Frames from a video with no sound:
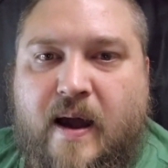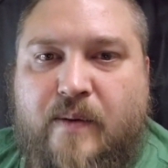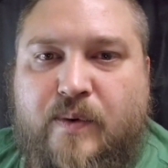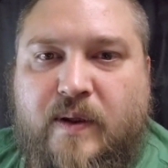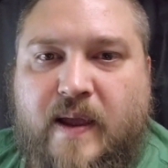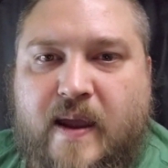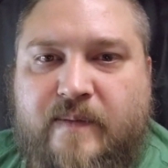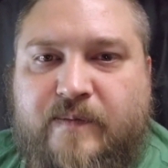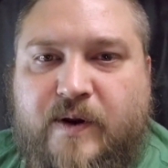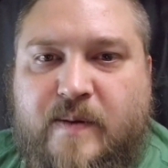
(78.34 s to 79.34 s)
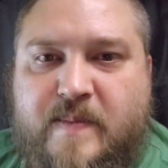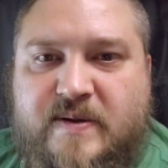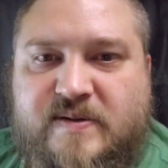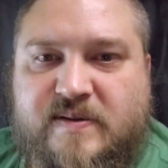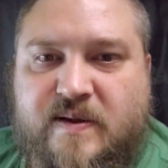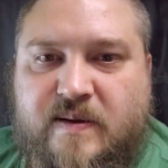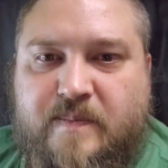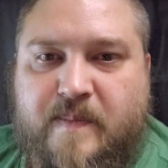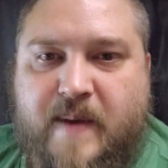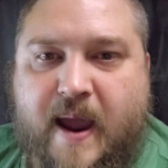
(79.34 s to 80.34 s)
really hate for you to miss the
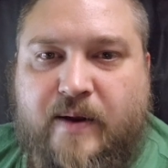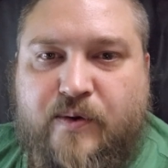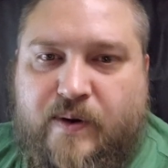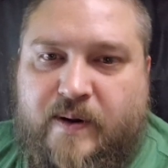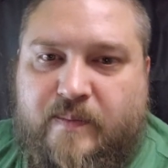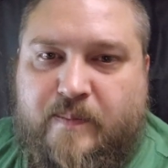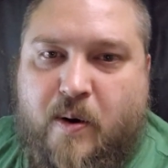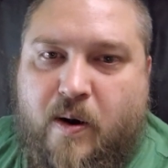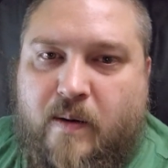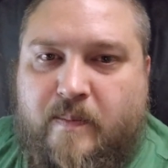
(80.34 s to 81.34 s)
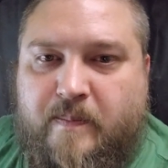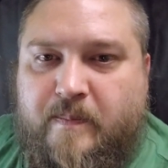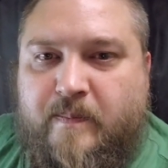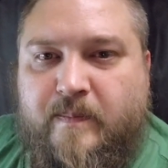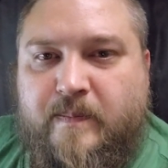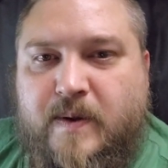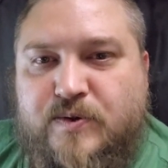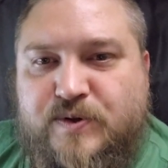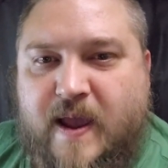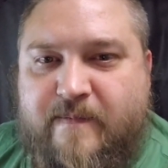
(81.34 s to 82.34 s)
accurate part
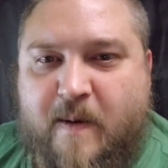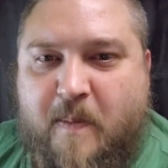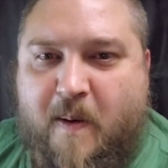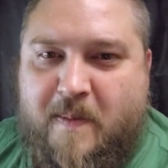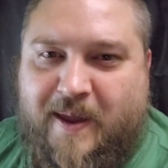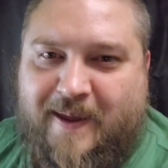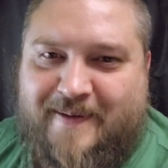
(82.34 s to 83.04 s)
because you gave up on me.